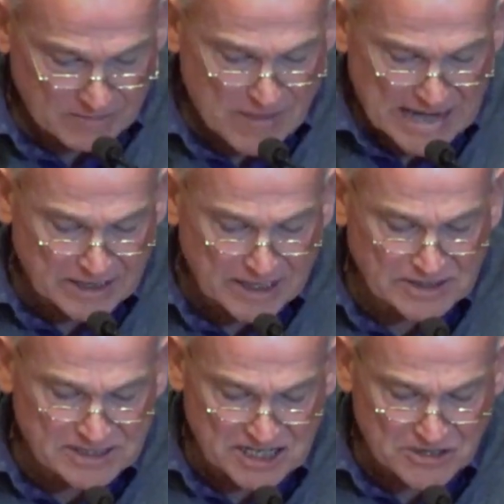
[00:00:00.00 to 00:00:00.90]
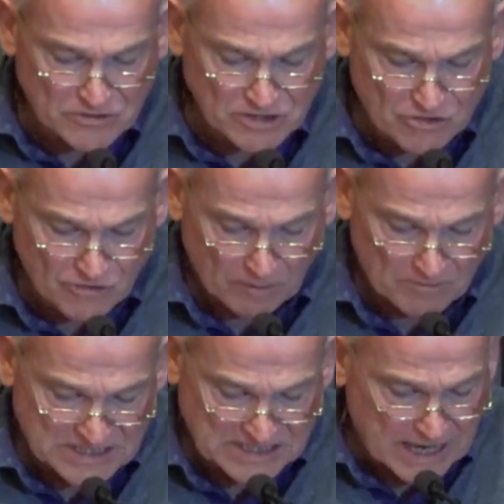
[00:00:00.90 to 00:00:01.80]
Men continue to
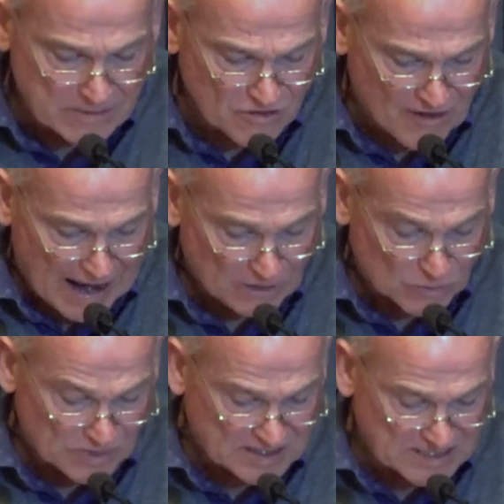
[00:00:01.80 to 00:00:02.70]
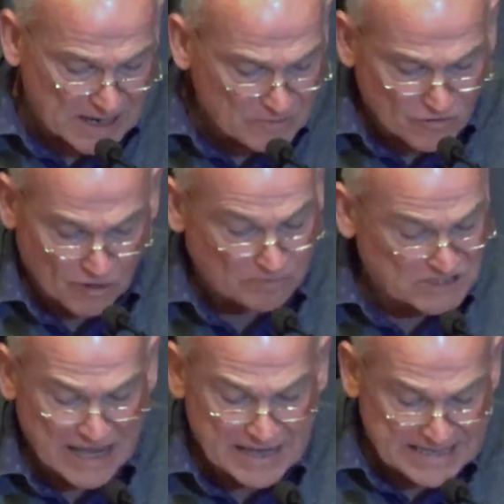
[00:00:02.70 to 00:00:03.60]
crop the same ground with the same crops